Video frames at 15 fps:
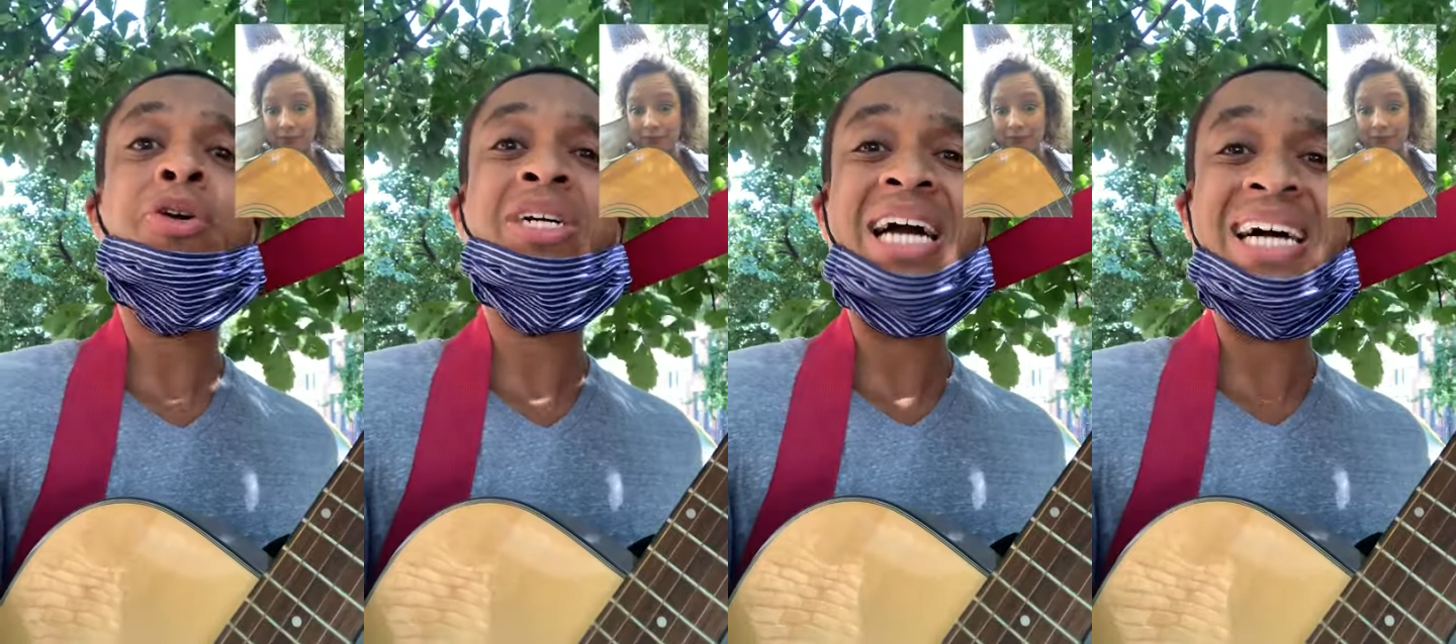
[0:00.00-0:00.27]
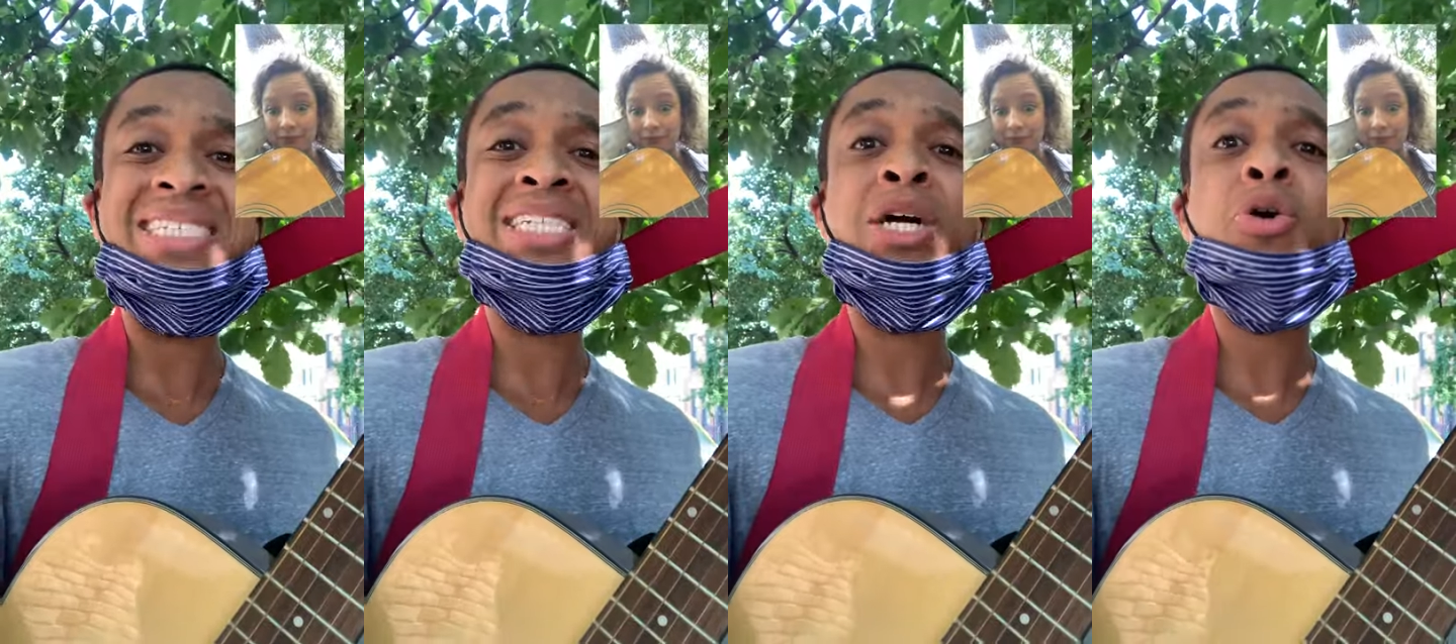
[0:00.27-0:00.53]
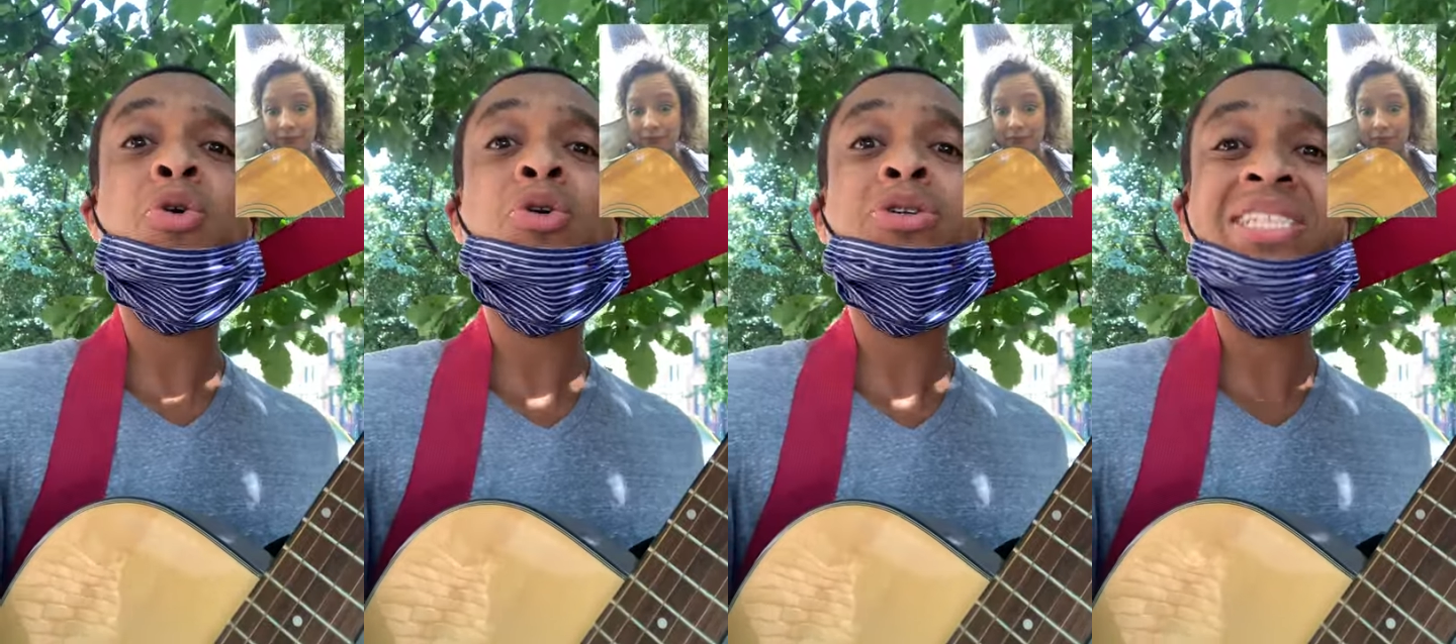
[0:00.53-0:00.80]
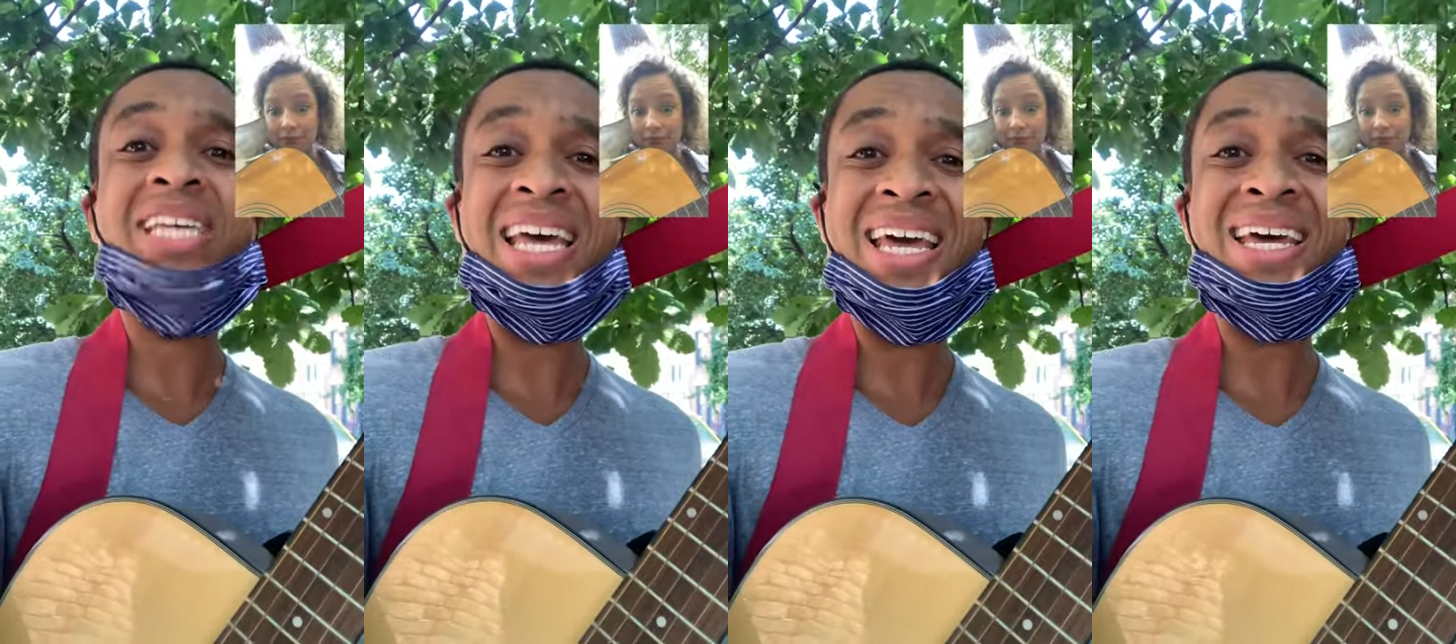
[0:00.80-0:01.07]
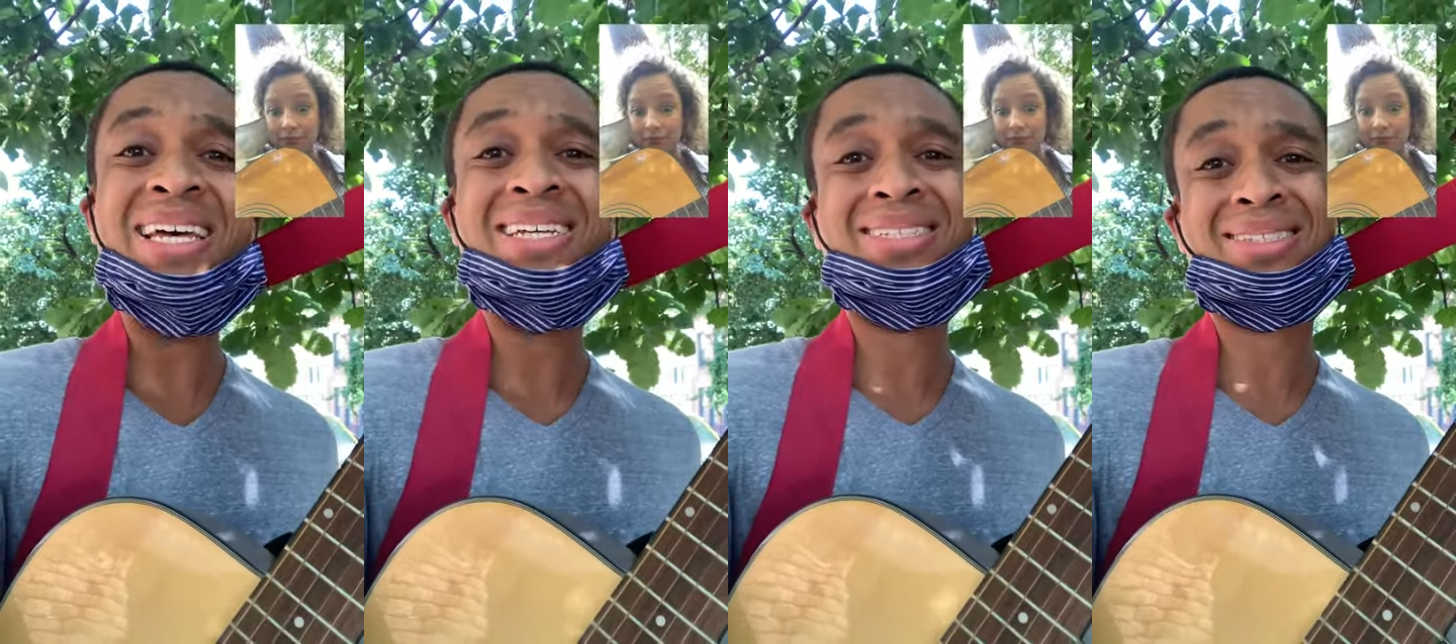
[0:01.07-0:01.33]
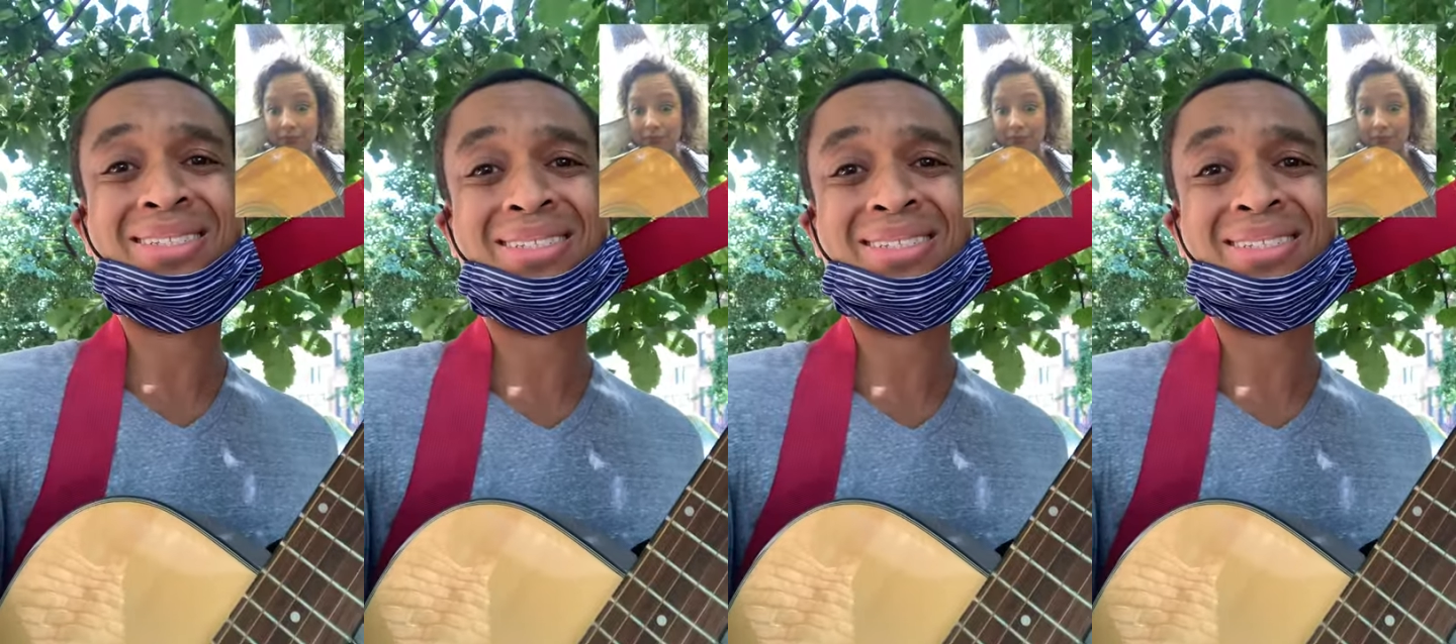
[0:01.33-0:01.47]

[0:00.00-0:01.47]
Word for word: Ocasio-Cortez.